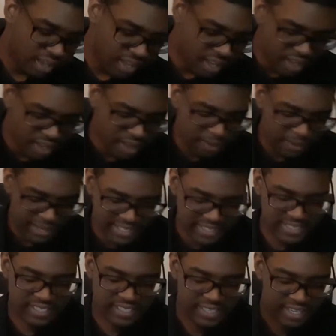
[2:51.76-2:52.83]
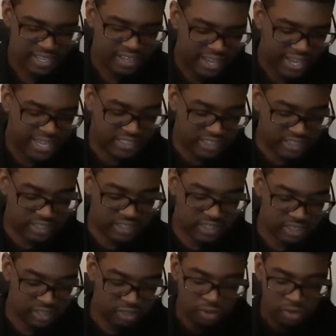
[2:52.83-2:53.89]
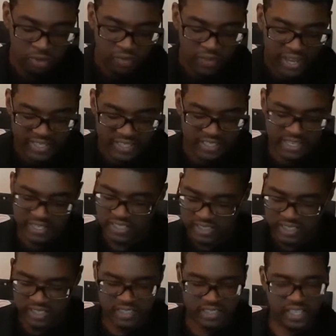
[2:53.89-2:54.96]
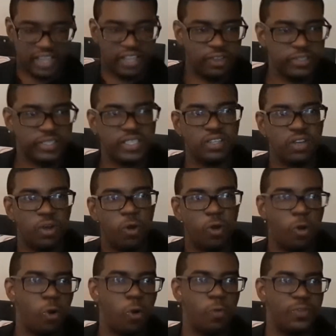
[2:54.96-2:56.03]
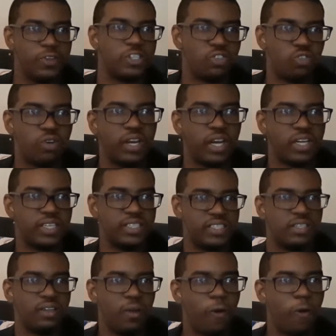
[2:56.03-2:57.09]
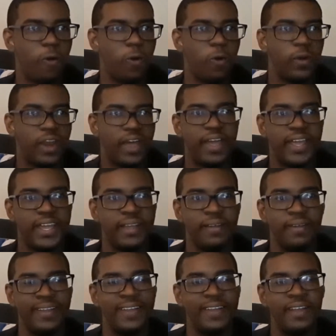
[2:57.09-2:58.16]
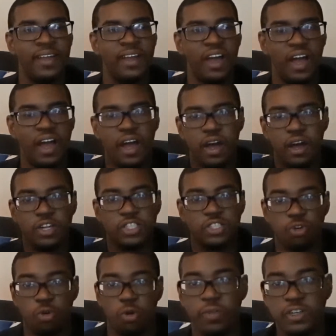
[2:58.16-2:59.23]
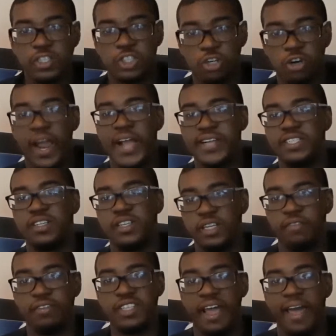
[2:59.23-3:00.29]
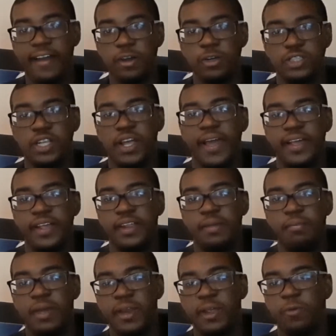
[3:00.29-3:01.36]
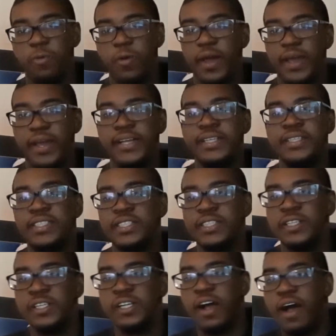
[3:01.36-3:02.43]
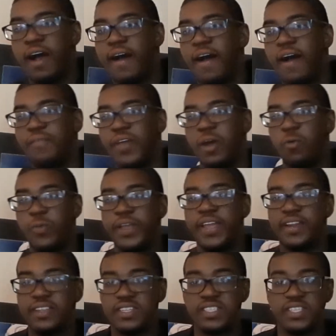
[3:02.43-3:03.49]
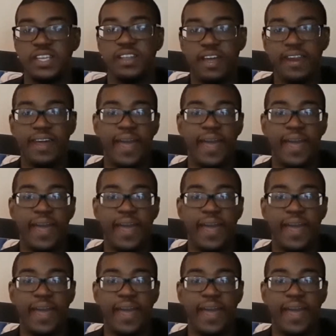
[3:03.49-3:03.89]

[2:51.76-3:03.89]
And it continues this whole destruction, this whole, like, the tragedy of Attack on Titan in many ways, that we get to see that